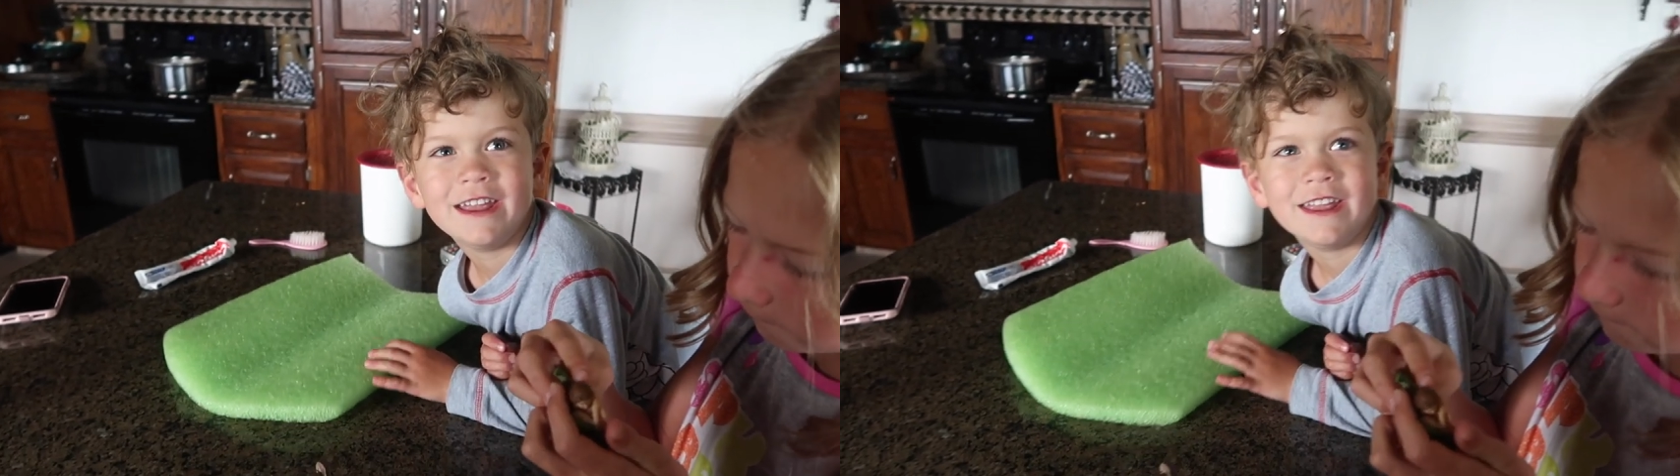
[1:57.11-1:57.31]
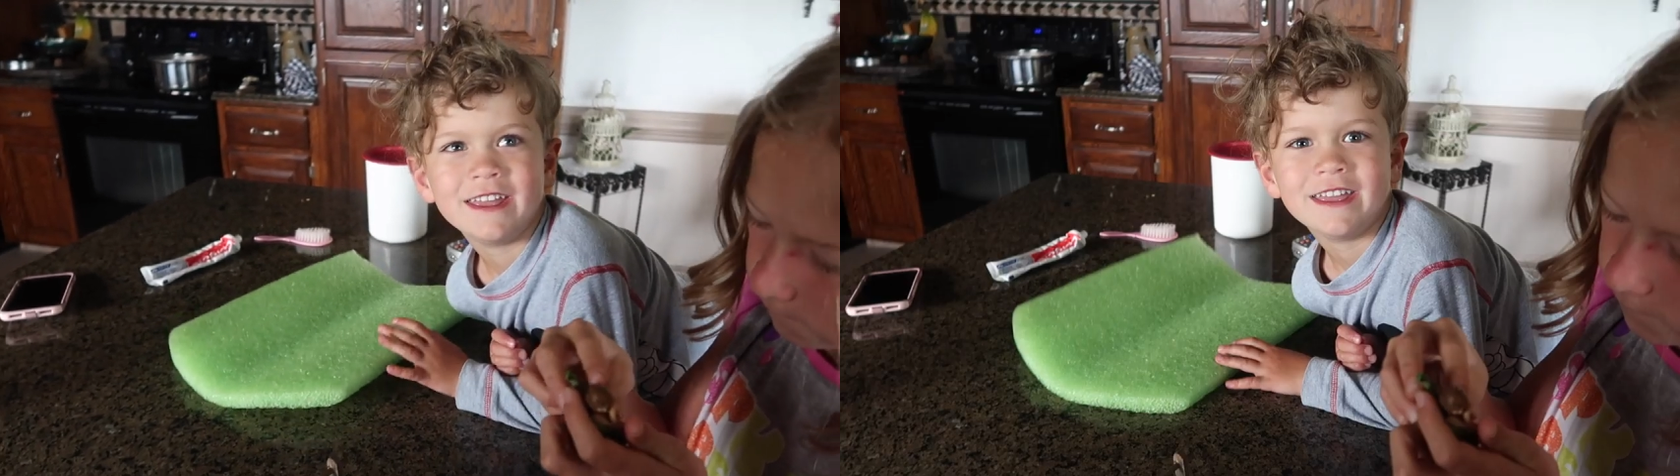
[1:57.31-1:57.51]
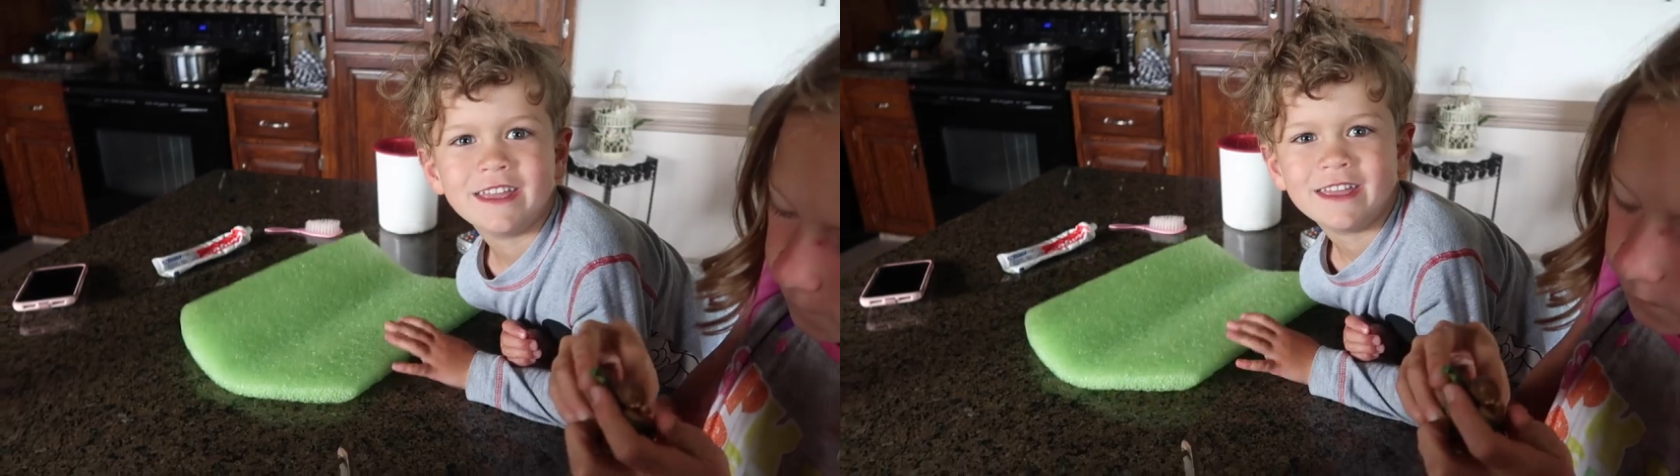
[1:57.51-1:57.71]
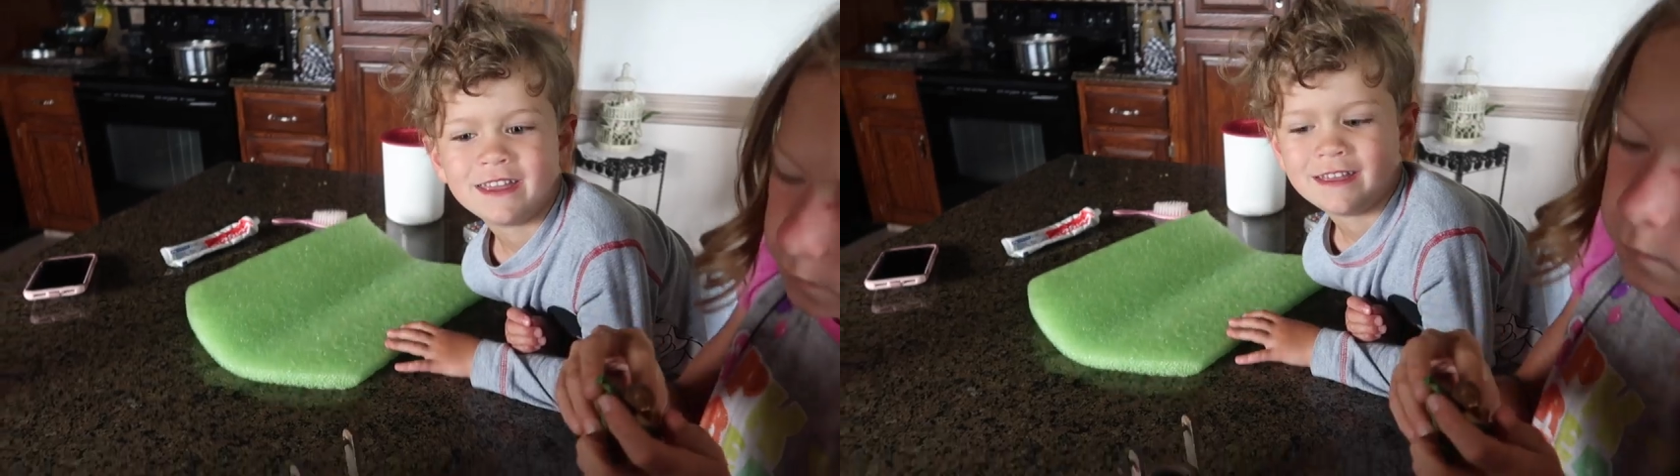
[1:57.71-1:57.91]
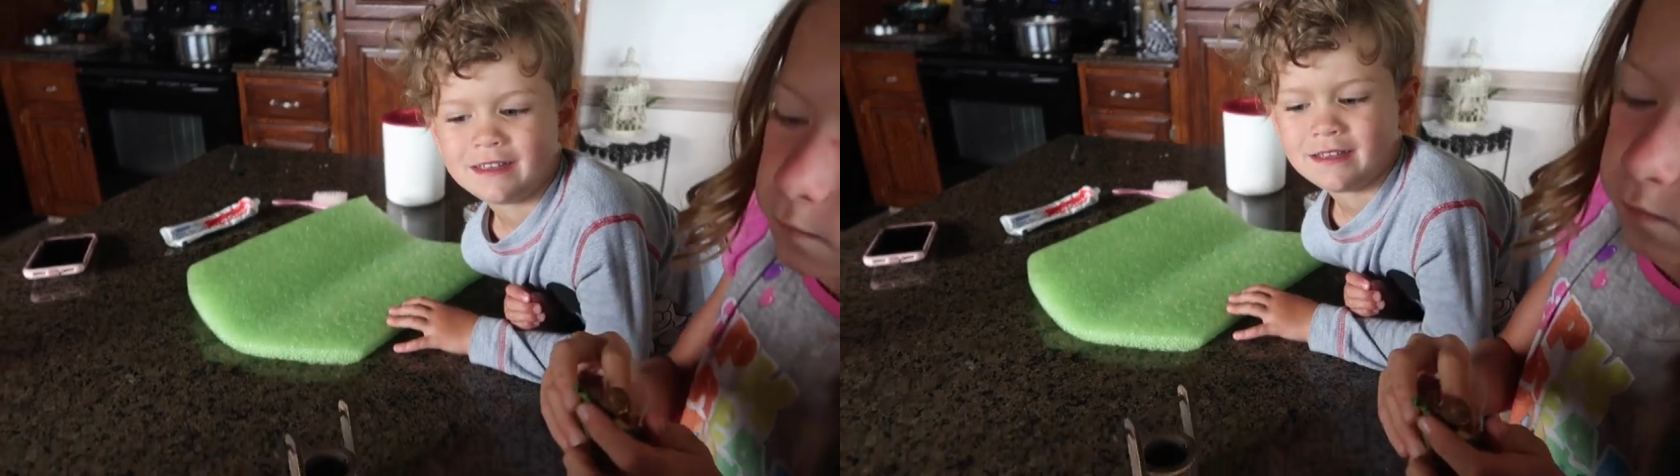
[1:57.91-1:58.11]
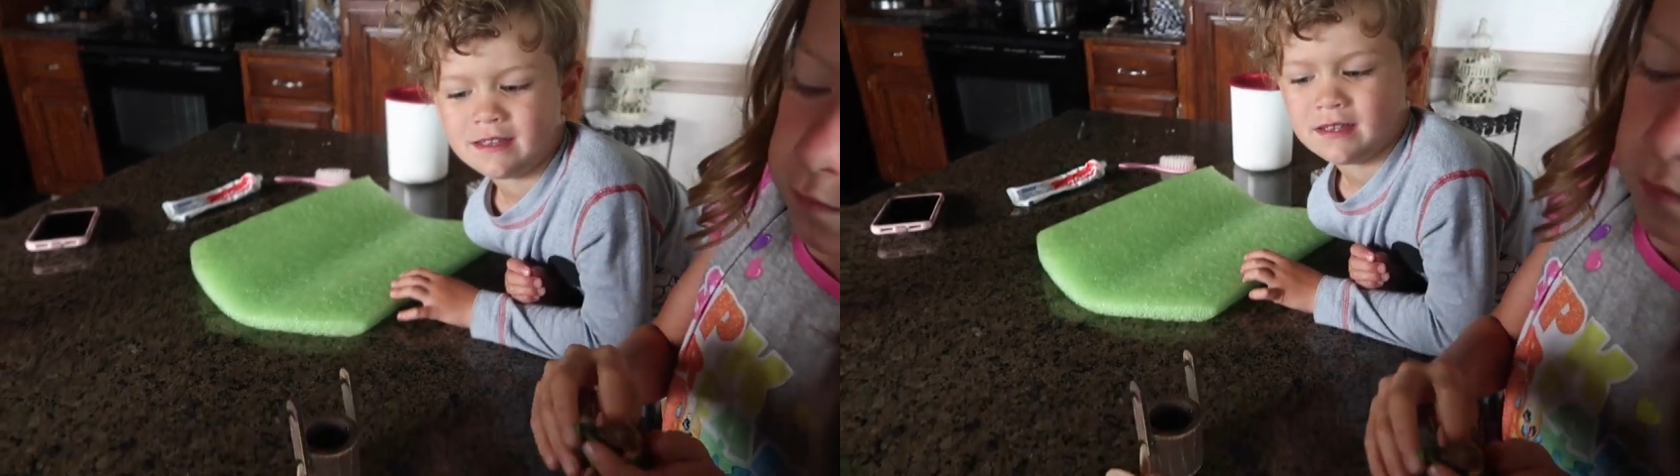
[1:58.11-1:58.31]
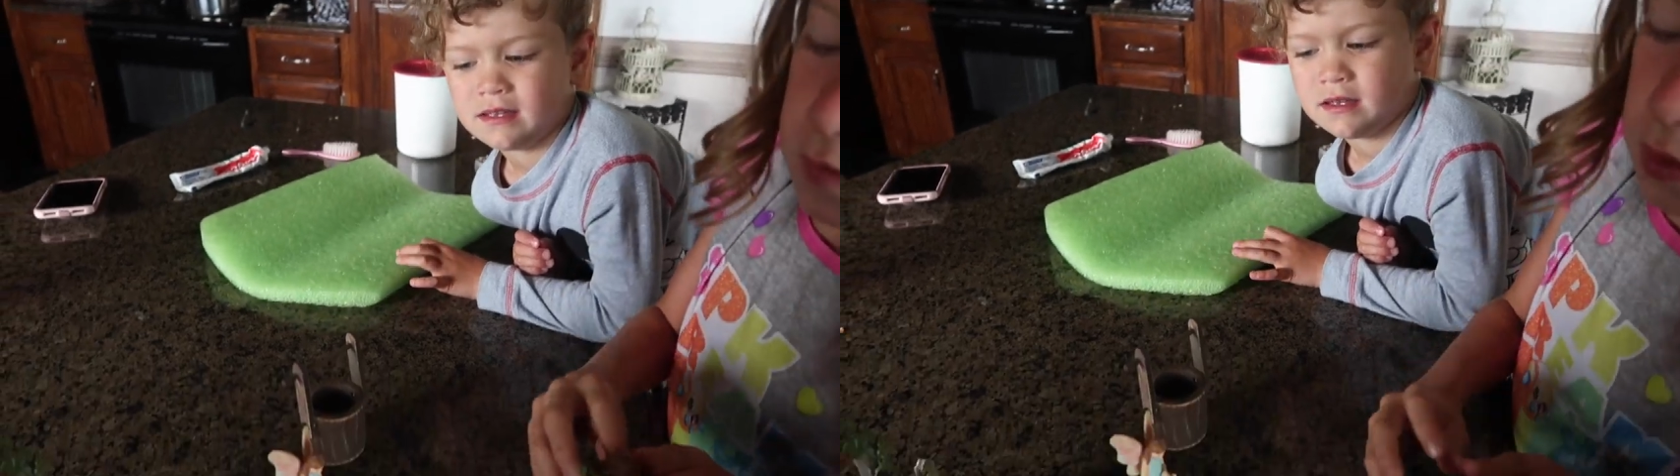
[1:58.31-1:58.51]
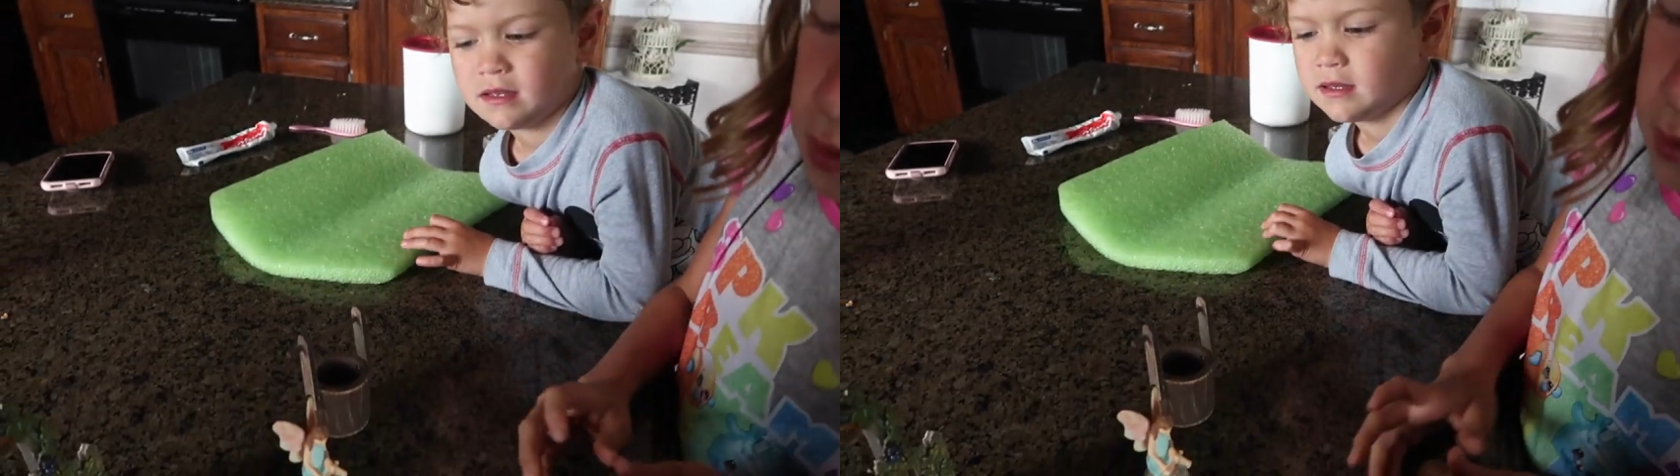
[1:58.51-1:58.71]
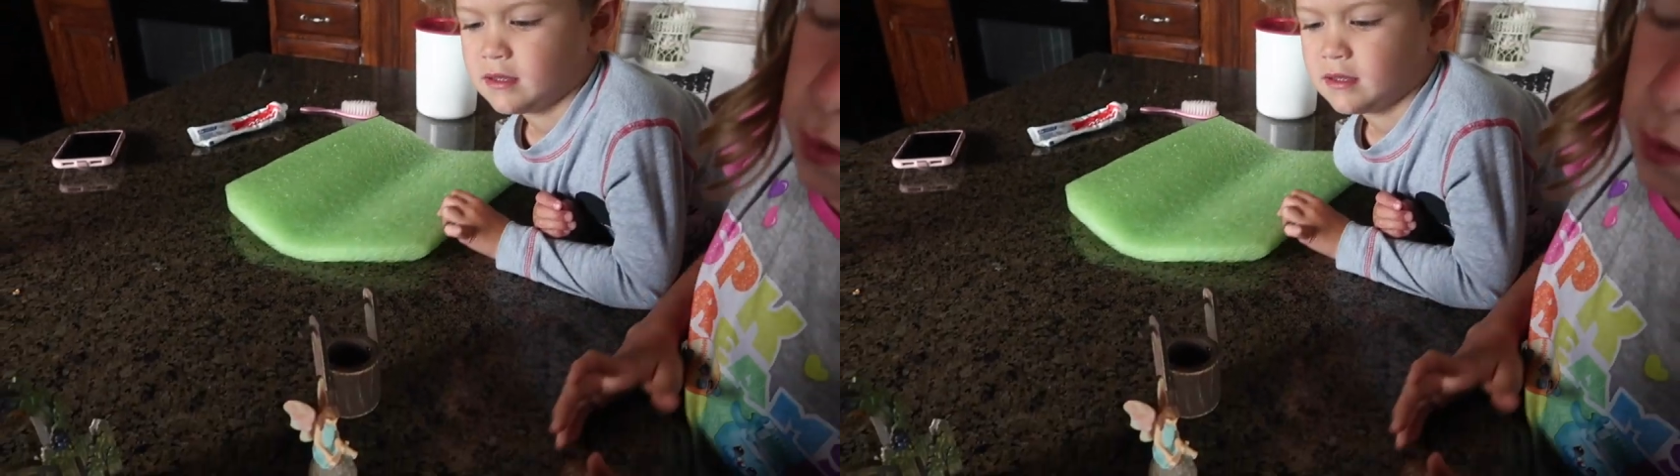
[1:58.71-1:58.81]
Uh, they're not toys, so what they